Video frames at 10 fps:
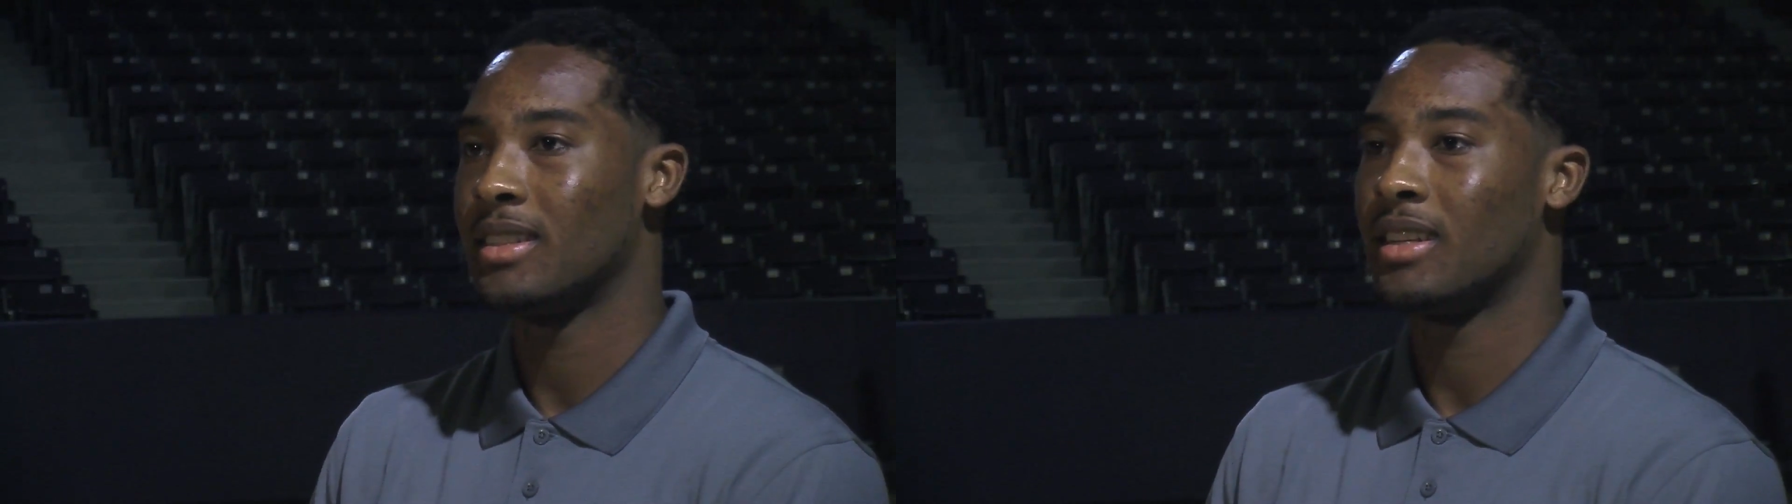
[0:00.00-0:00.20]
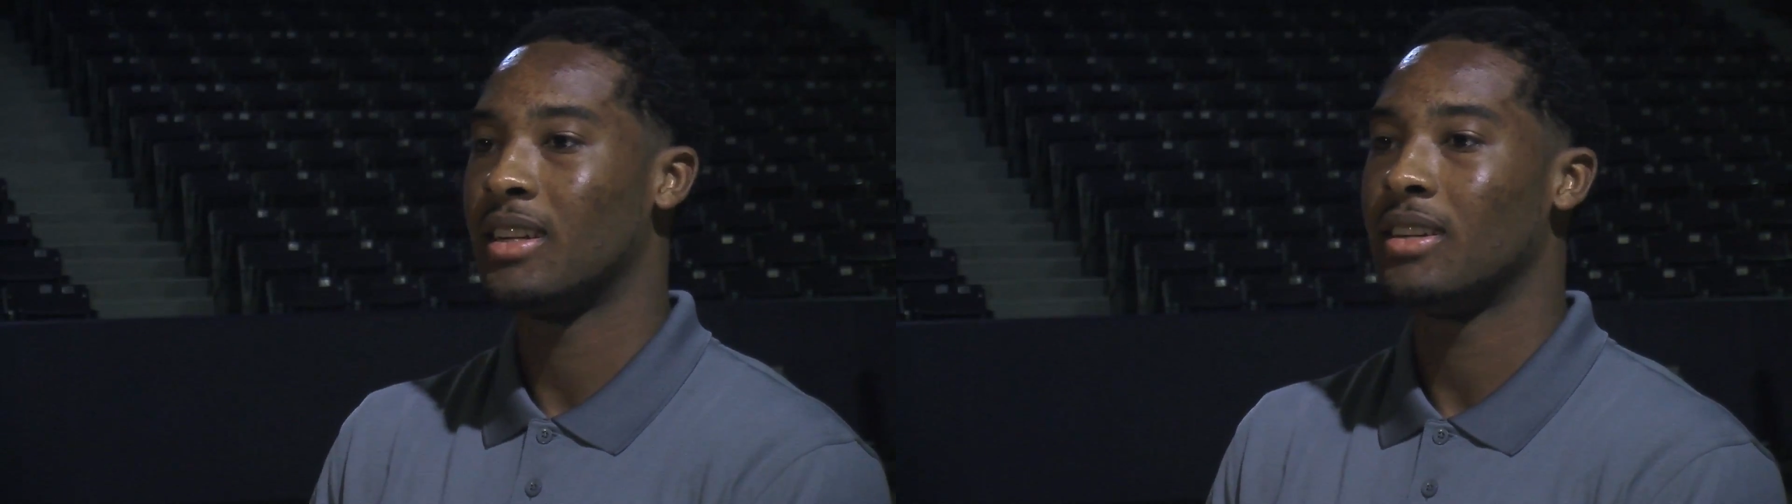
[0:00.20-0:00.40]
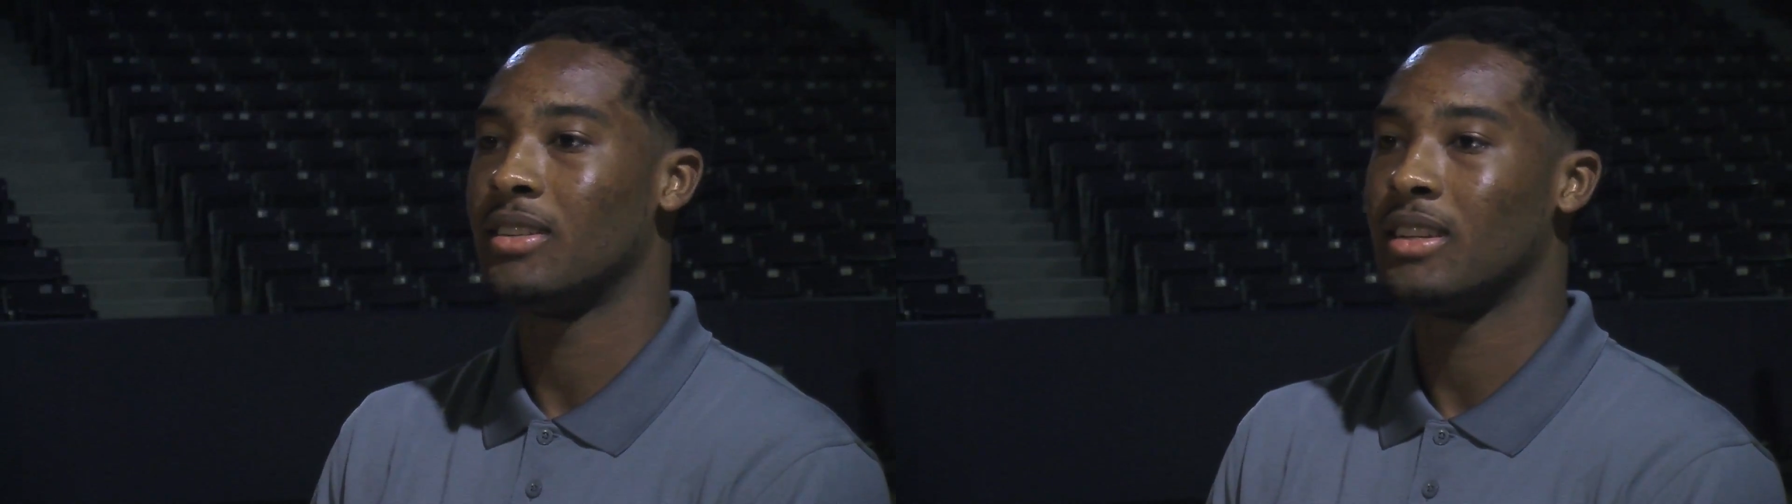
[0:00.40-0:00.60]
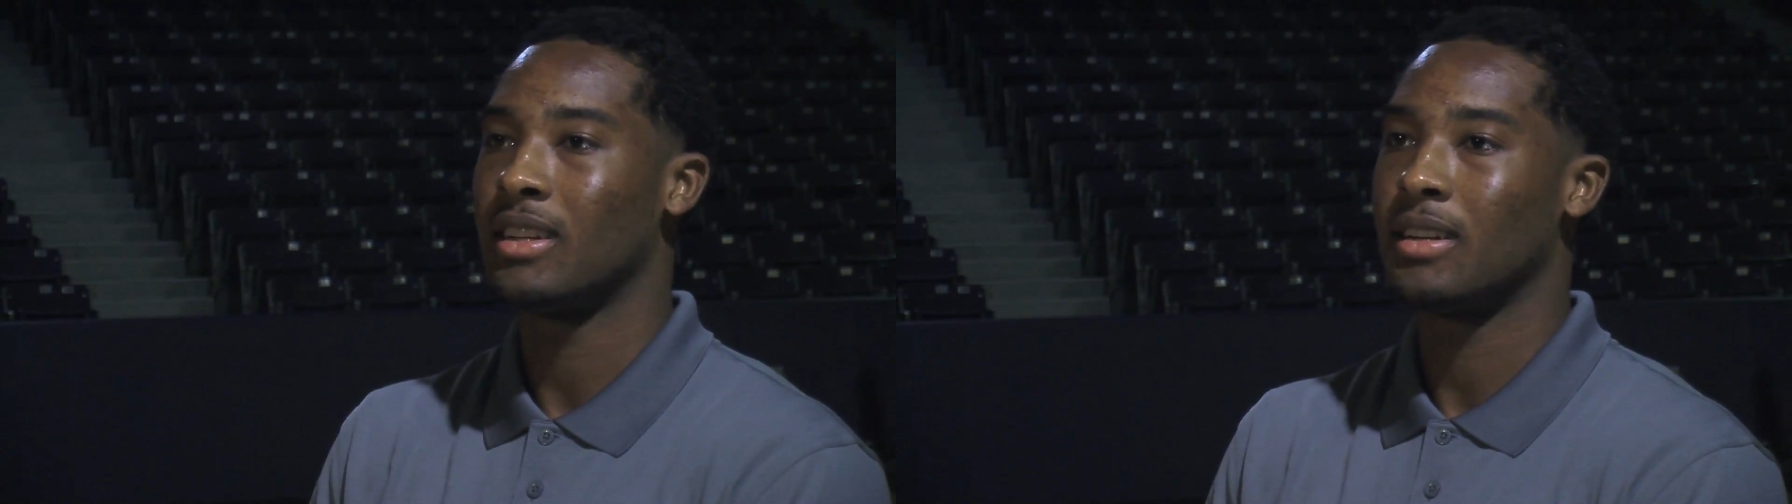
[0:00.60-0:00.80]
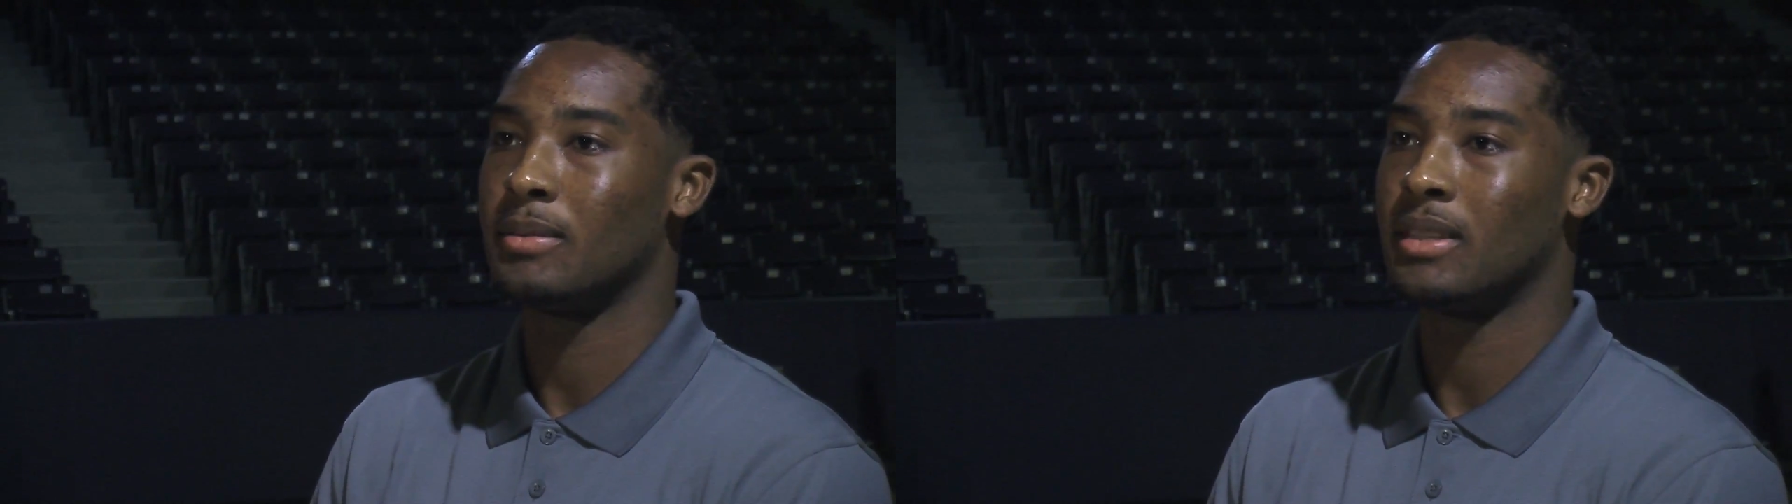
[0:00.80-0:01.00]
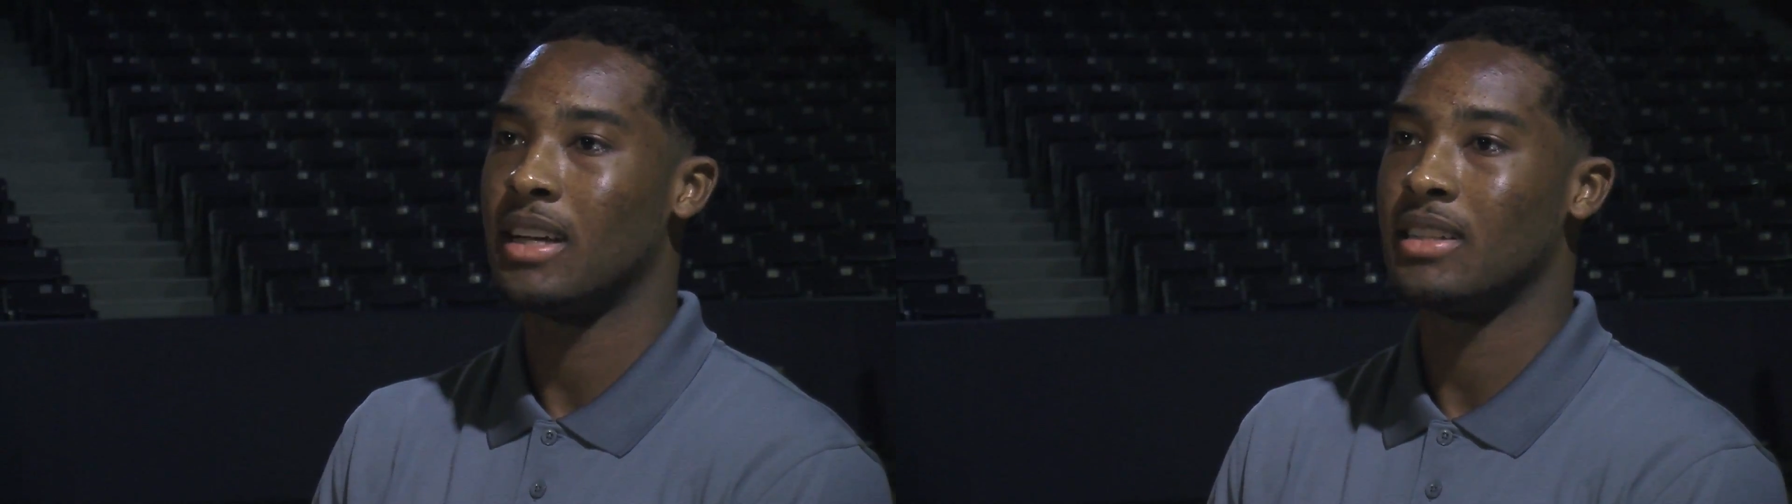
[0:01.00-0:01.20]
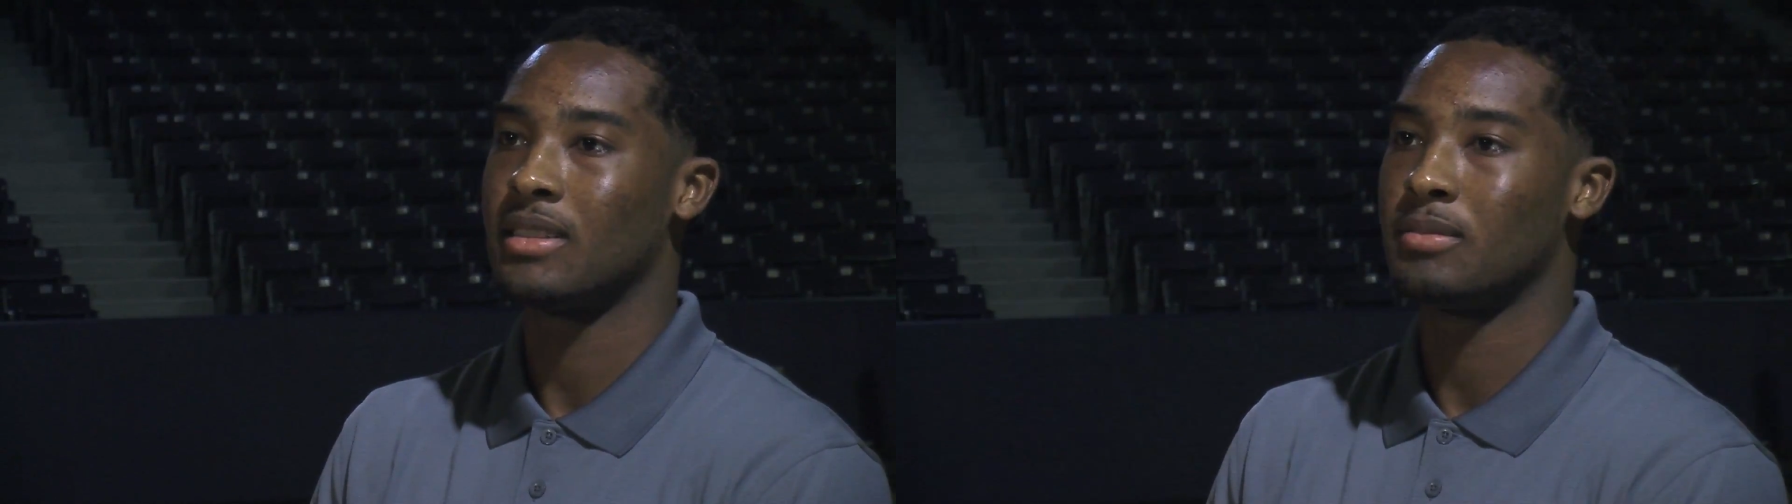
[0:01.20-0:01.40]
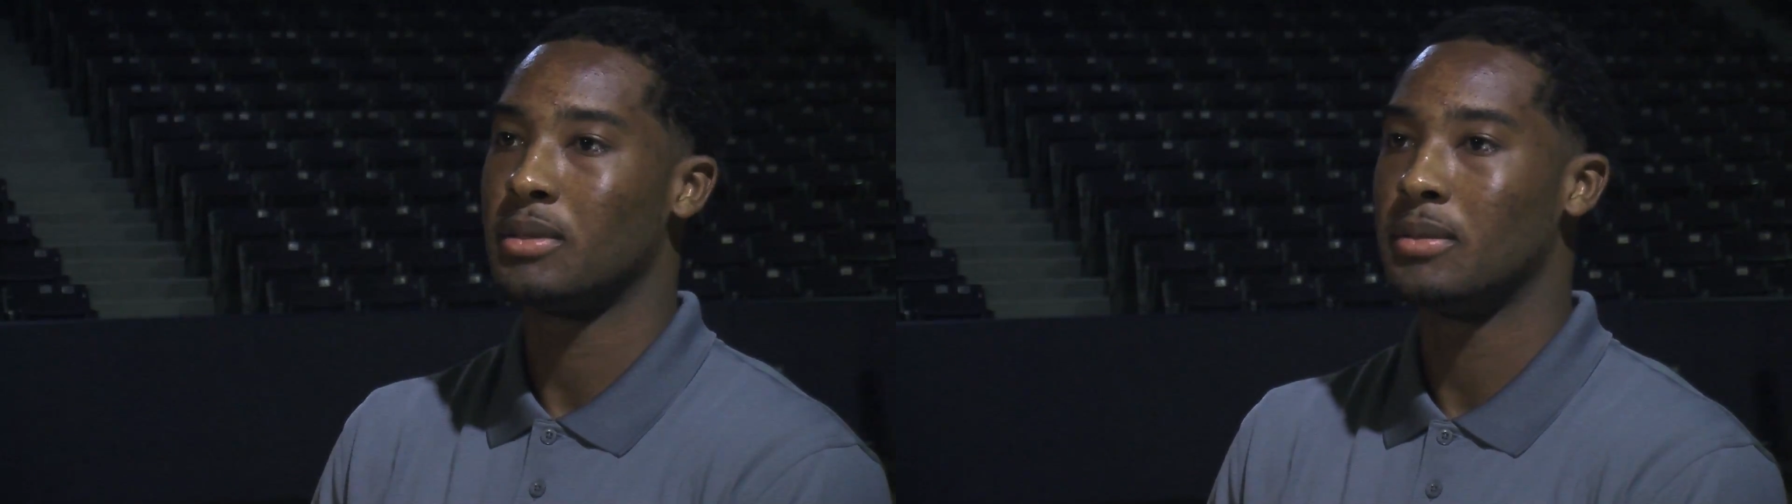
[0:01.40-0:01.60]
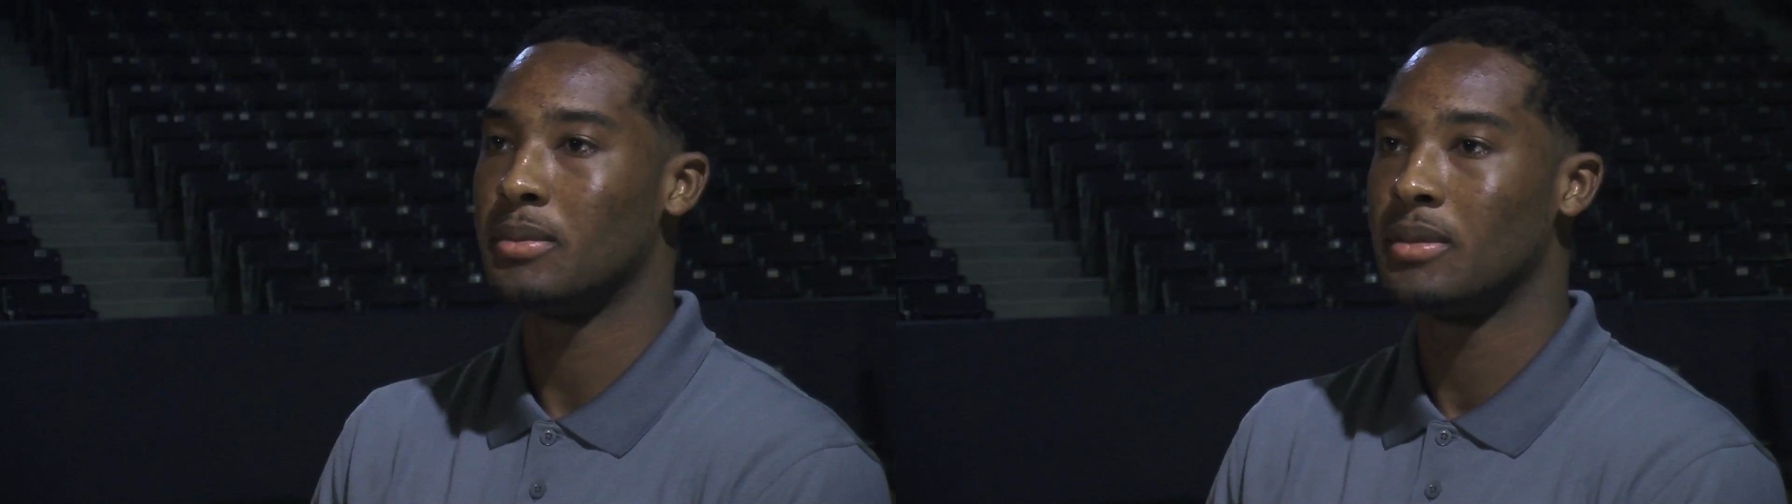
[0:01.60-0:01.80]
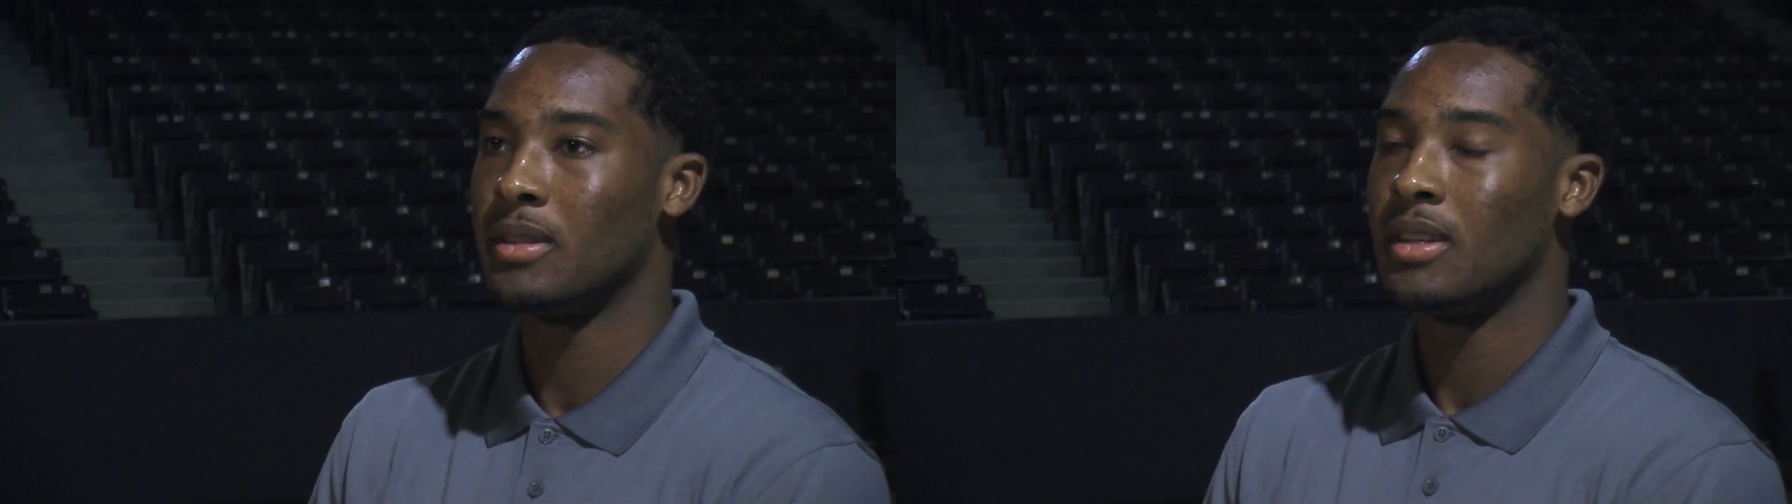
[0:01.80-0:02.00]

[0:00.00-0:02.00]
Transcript: with a couple thousand people.